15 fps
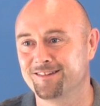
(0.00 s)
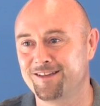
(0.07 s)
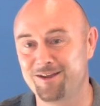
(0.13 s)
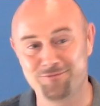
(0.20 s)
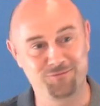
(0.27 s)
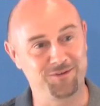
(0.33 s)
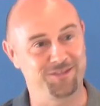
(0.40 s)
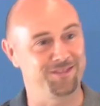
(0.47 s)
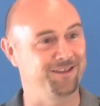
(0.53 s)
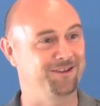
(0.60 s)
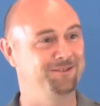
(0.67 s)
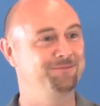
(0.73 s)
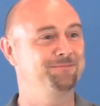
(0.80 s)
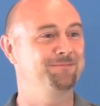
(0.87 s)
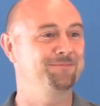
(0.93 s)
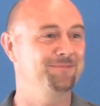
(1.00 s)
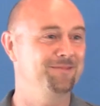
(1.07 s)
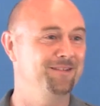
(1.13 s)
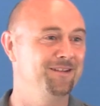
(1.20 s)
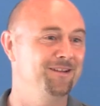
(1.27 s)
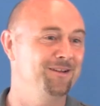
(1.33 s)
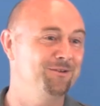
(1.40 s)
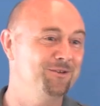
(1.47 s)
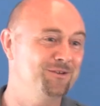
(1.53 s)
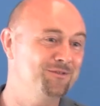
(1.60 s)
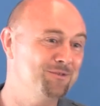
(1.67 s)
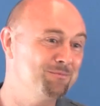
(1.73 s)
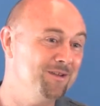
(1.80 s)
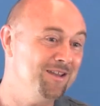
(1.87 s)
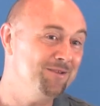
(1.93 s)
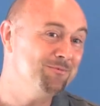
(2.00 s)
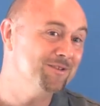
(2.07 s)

Everything. Which for me